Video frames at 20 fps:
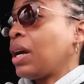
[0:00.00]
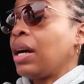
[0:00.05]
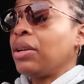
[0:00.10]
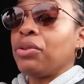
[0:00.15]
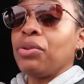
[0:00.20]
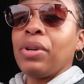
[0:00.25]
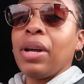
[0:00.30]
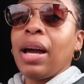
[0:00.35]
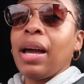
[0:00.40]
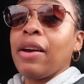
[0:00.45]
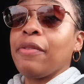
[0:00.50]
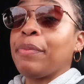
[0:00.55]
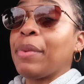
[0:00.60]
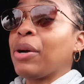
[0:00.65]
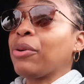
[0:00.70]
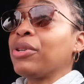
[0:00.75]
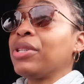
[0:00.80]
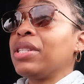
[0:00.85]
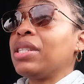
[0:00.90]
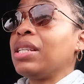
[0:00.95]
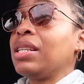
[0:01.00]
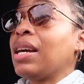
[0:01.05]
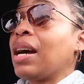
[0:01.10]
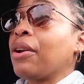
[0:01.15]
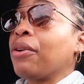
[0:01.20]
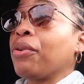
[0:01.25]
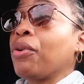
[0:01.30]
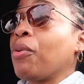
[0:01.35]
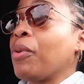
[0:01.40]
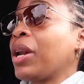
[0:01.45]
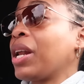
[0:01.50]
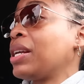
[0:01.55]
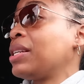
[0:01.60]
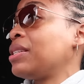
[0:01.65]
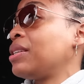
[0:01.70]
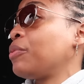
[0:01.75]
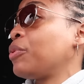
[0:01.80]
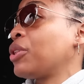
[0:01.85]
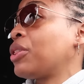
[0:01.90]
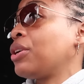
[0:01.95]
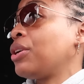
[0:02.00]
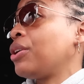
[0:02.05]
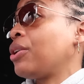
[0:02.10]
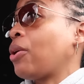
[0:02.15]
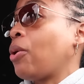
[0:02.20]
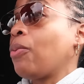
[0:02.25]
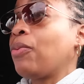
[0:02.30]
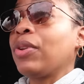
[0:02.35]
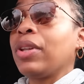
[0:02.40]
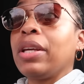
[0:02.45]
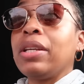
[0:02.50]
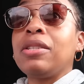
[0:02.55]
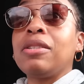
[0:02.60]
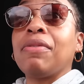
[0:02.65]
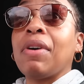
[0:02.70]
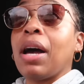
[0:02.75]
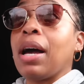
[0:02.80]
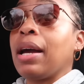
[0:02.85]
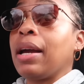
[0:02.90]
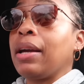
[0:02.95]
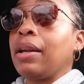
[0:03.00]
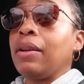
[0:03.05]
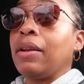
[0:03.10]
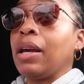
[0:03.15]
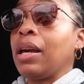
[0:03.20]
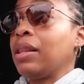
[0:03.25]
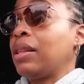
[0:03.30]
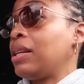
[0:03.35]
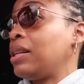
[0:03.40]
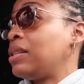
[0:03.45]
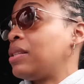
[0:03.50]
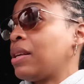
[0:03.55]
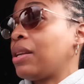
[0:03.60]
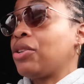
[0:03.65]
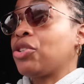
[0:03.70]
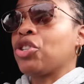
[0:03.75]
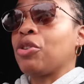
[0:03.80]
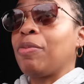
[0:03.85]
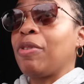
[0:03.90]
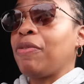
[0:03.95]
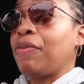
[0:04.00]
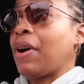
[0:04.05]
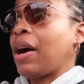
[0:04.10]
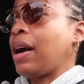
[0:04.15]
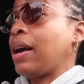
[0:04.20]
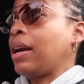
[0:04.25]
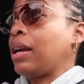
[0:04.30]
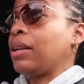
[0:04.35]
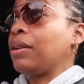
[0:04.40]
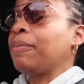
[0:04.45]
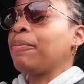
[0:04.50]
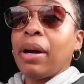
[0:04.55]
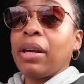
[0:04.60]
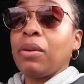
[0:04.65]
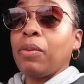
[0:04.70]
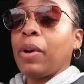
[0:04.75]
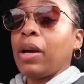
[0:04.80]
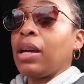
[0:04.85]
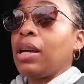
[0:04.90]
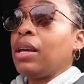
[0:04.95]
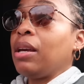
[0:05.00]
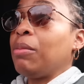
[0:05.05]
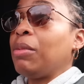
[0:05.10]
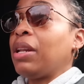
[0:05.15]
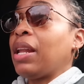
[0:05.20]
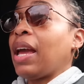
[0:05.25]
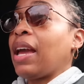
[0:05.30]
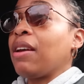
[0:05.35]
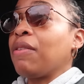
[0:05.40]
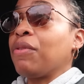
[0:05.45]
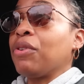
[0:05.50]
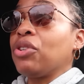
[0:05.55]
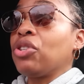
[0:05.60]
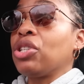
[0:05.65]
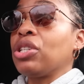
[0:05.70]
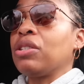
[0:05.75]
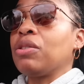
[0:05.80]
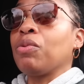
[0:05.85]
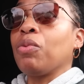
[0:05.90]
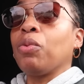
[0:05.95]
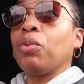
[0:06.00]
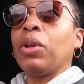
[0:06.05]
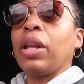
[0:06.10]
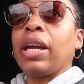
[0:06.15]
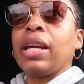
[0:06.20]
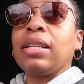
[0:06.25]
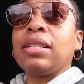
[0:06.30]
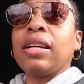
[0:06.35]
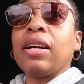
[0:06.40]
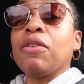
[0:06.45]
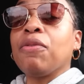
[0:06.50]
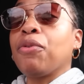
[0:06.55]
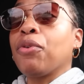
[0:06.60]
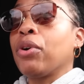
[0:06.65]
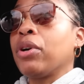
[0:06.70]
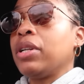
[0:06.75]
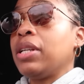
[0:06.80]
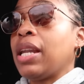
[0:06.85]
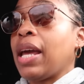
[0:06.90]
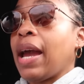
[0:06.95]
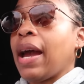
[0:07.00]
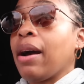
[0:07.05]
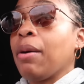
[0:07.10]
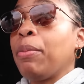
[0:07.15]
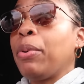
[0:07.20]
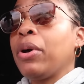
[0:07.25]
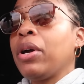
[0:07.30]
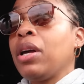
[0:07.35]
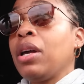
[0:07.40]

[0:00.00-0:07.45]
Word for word: I do not have my receipt. I don't know what I did with it. Hopefully it's fine. Anthony said it should be fine. By the way, him and Ava just laid down for a nap.